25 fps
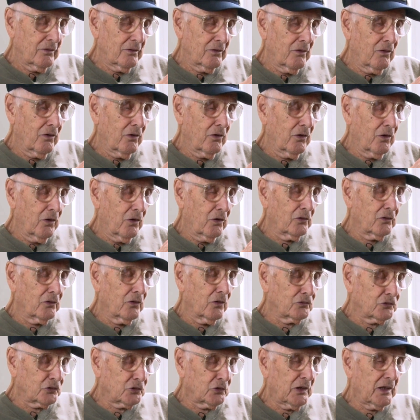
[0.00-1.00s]
All
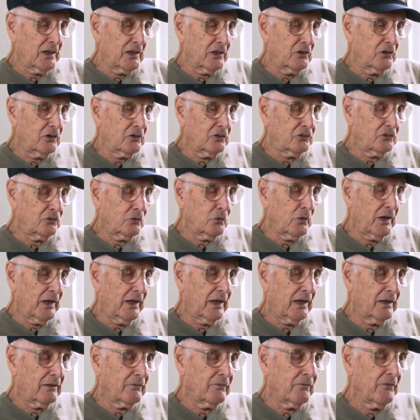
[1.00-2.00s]
the training that you
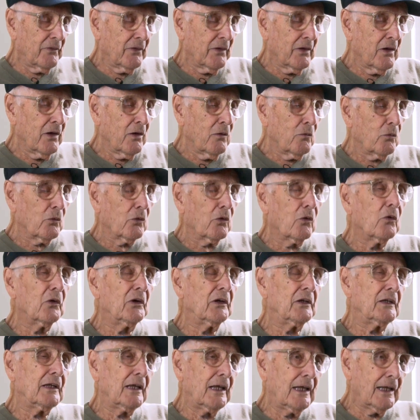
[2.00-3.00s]
had, we're
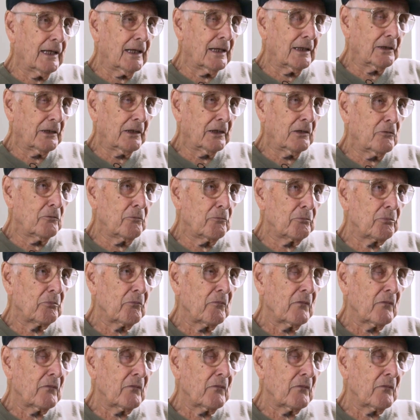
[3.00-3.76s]
going to England.